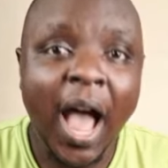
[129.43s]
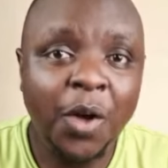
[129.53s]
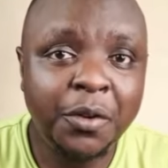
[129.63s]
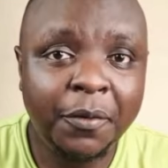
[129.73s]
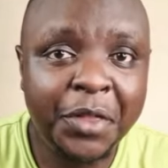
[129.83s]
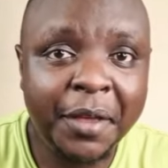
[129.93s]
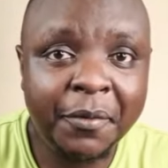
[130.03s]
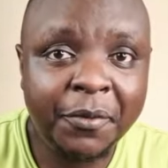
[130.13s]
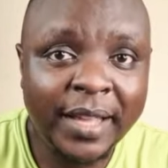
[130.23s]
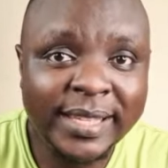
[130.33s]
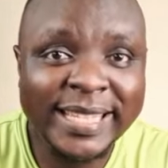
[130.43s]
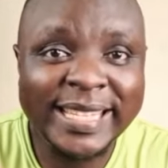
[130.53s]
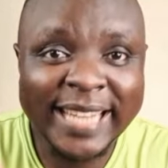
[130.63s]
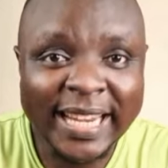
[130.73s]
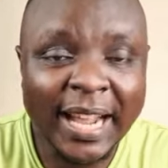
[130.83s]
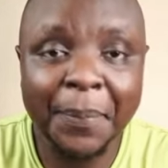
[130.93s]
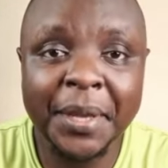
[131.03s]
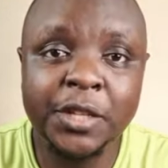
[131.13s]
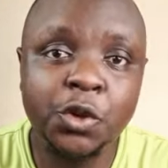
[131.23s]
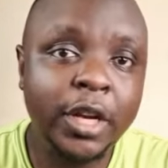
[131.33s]
Out of the first 10
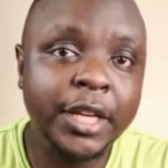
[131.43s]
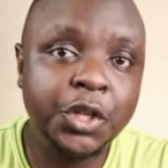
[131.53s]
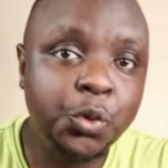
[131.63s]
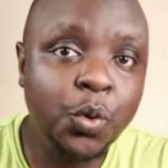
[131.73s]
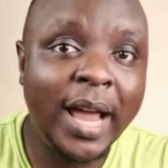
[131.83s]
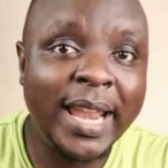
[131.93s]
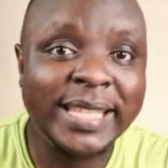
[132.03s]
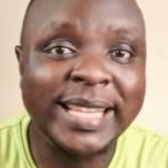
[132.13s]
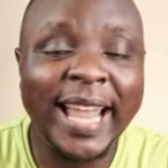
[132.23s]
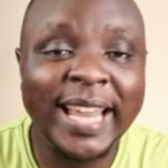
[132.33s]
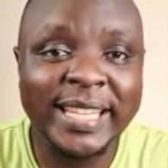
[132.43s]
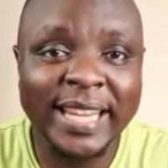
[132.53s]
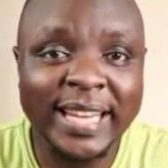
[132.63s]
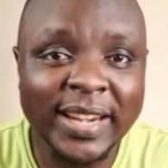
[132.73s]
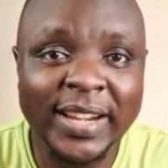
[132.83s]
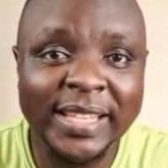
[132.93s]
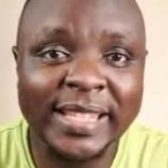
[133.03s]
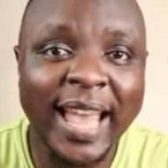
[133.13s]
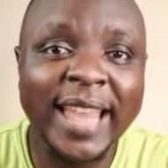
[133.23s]
companies, only 2 had a slight increase,